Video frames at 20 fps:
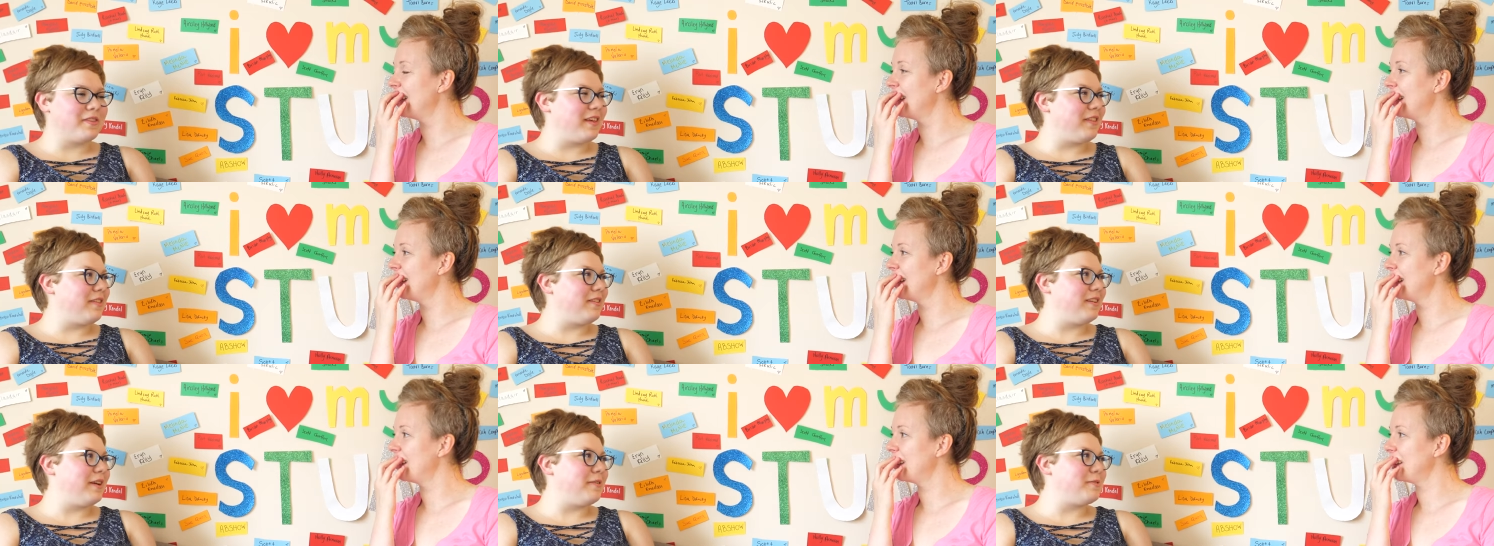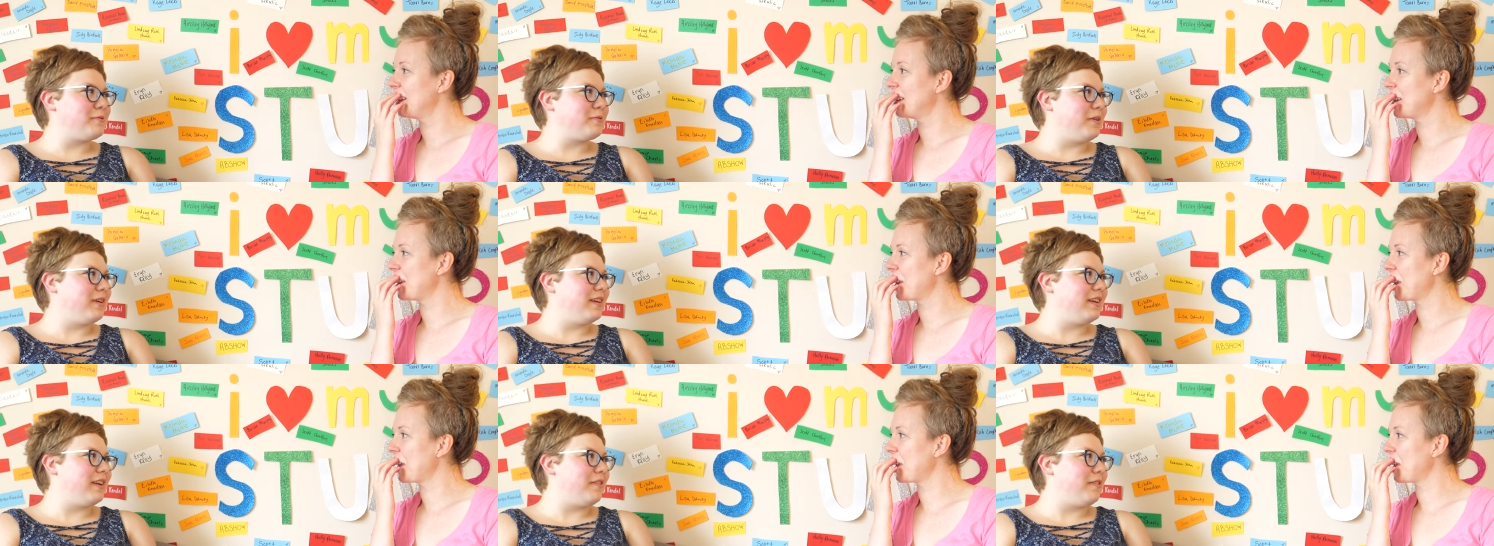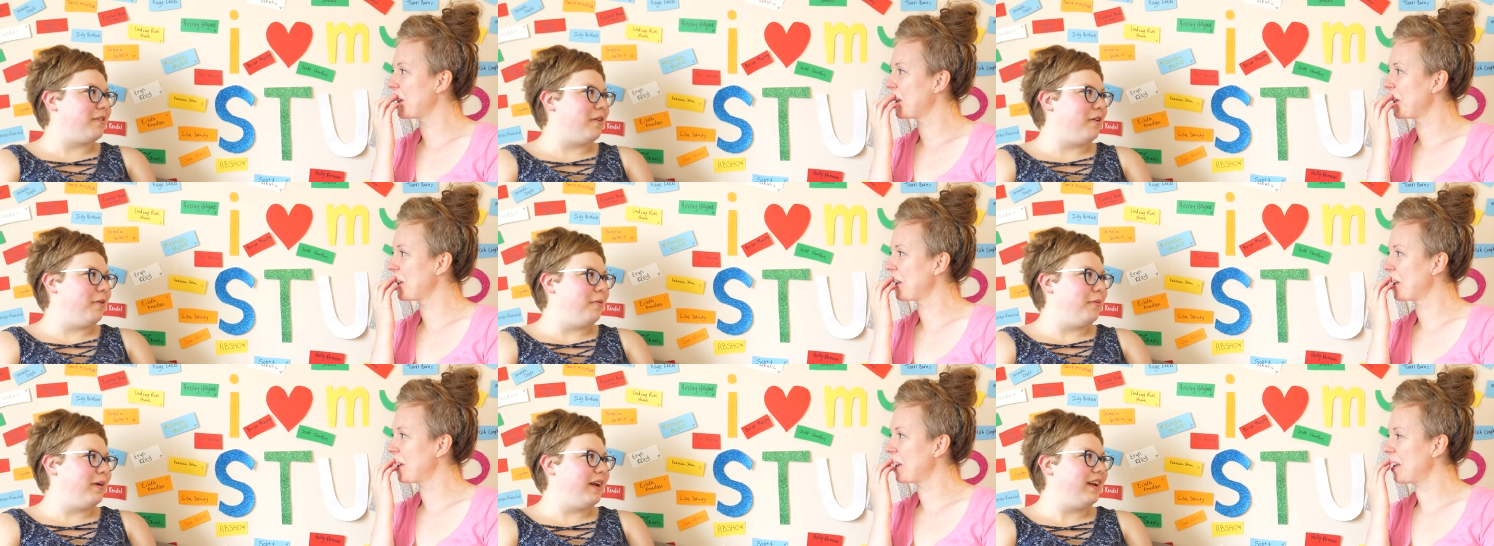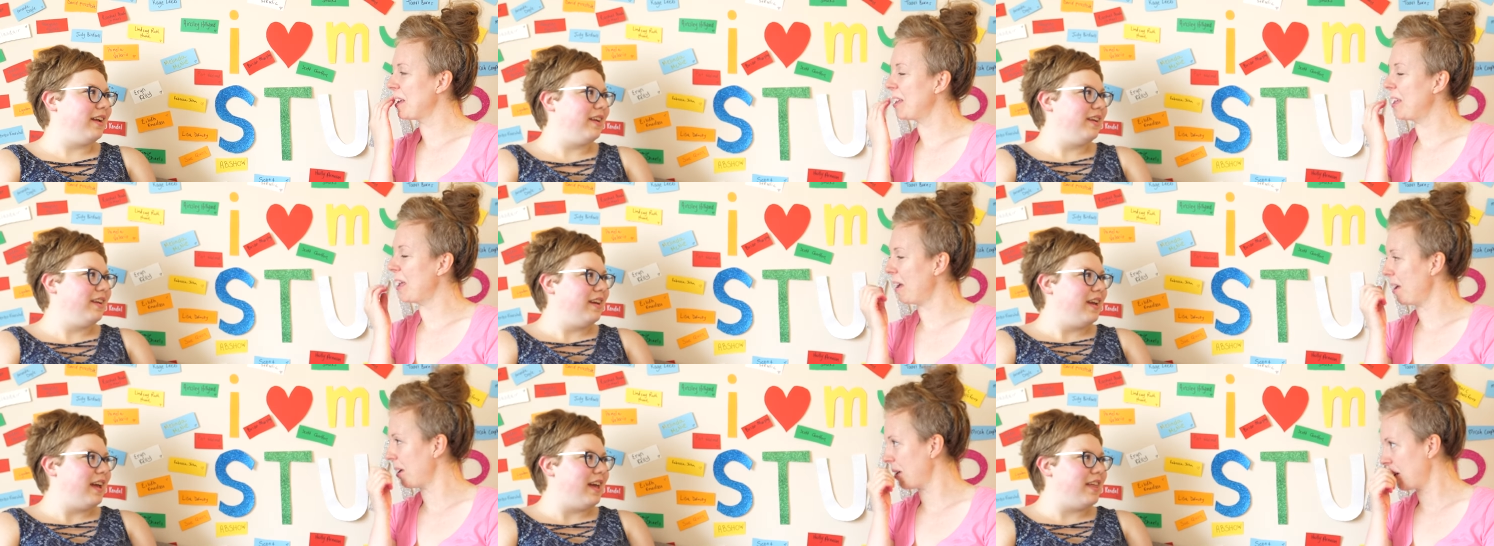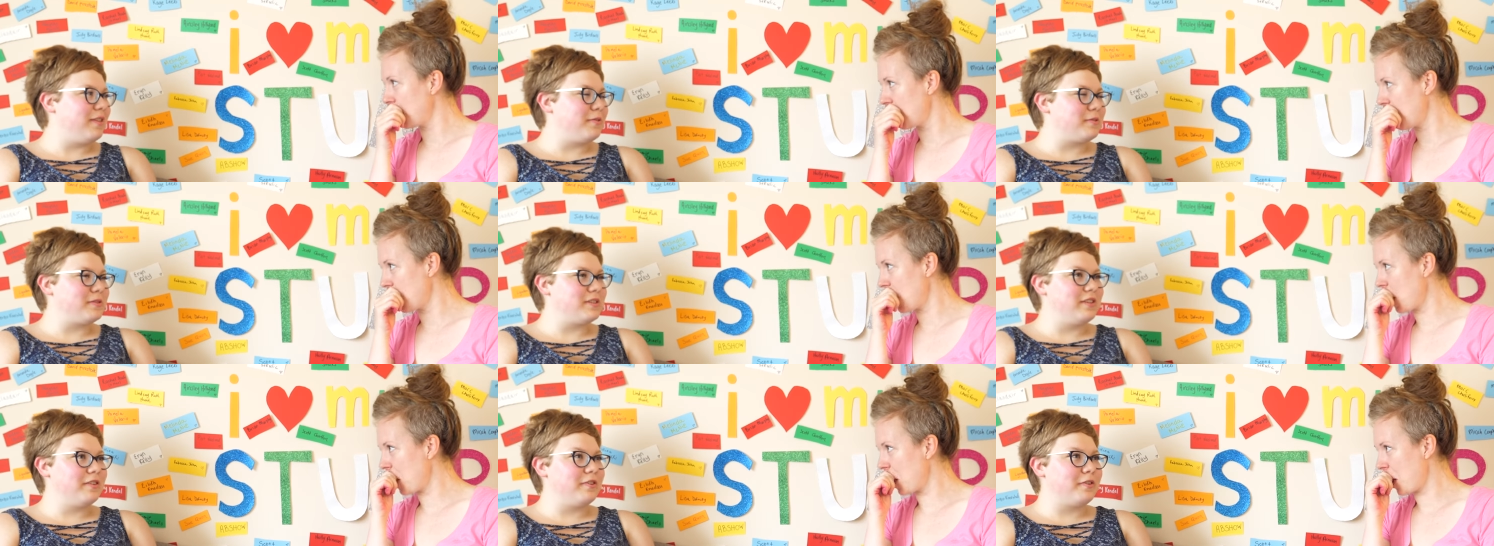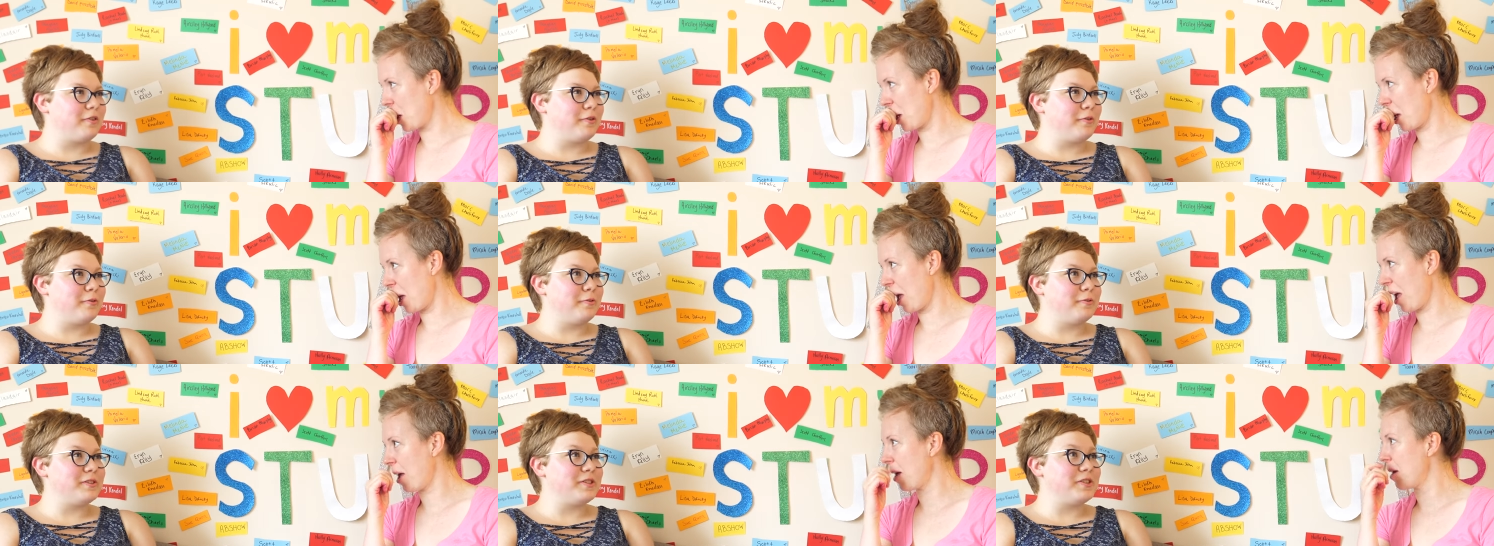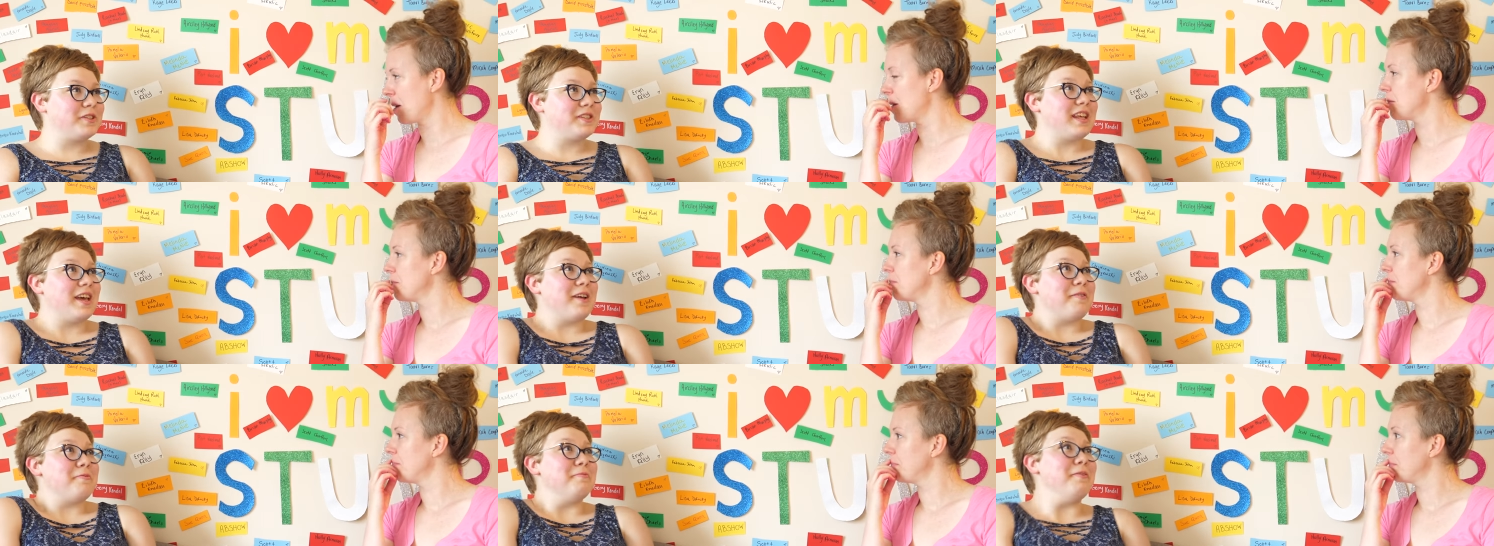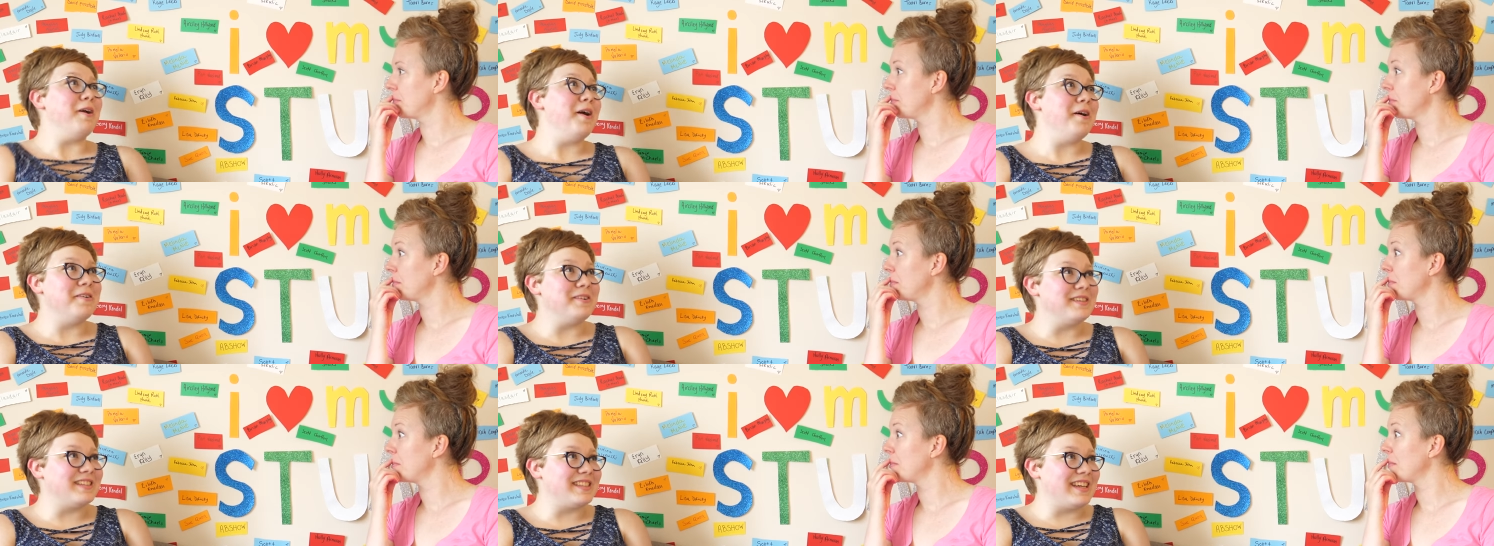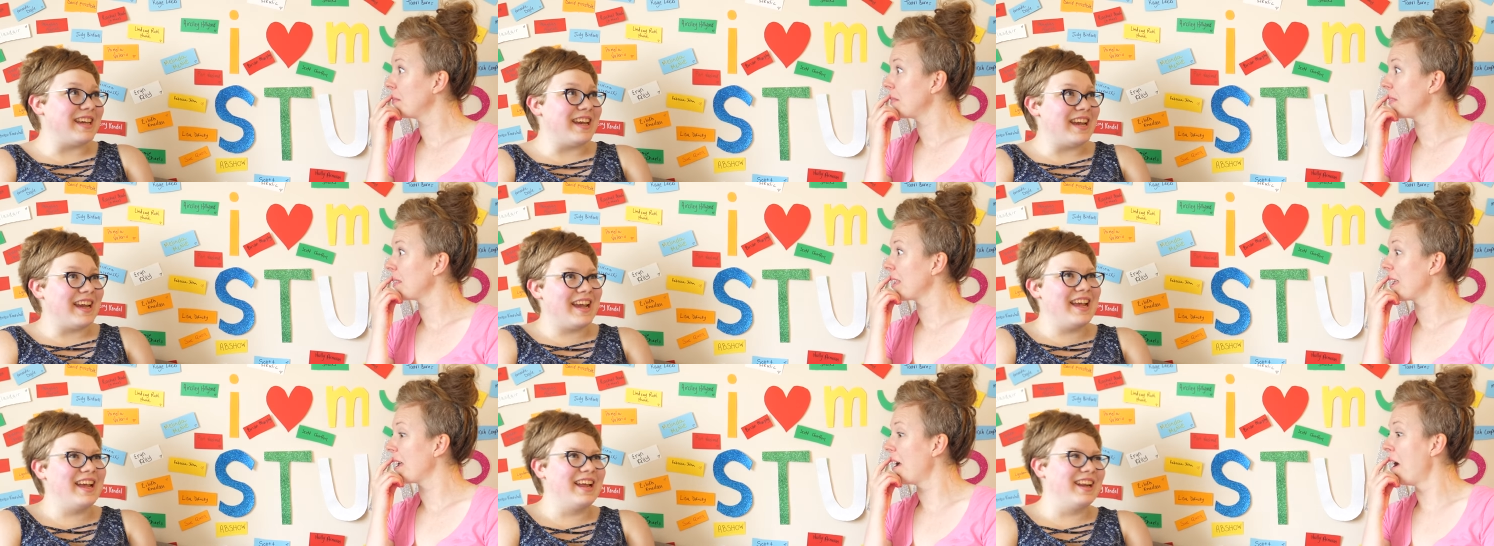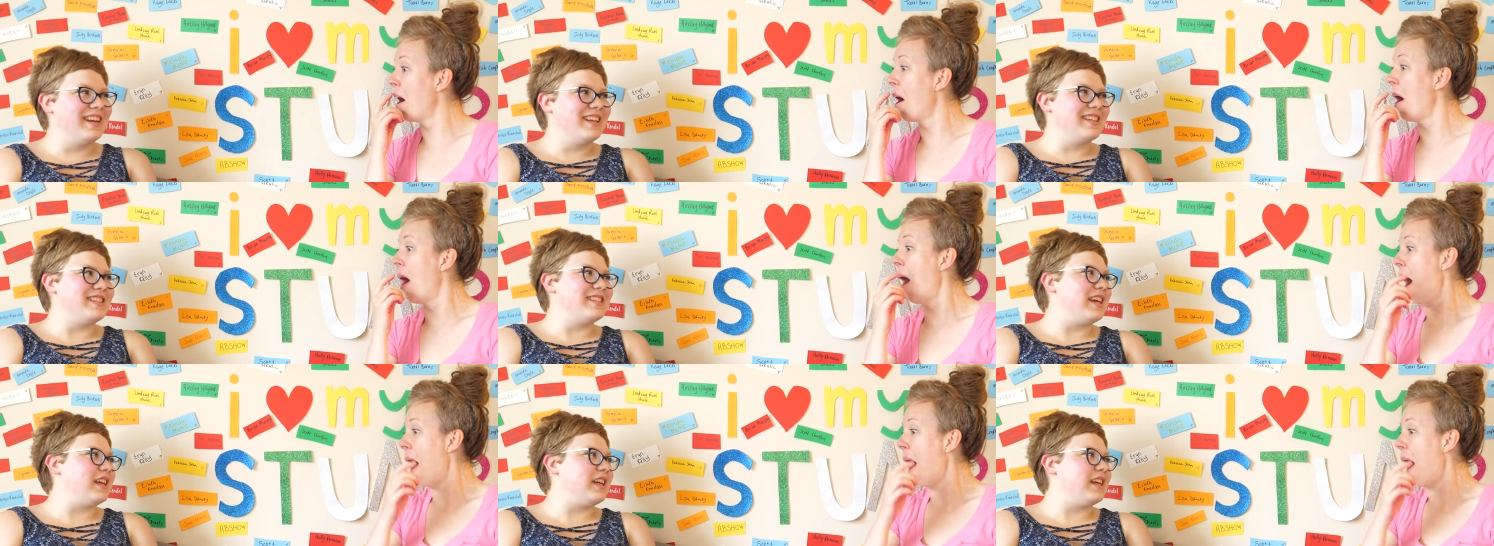Speaker 1: The other day I was walking down the hallway, yeah, and there was a little girl who was just like, Rosie! And it's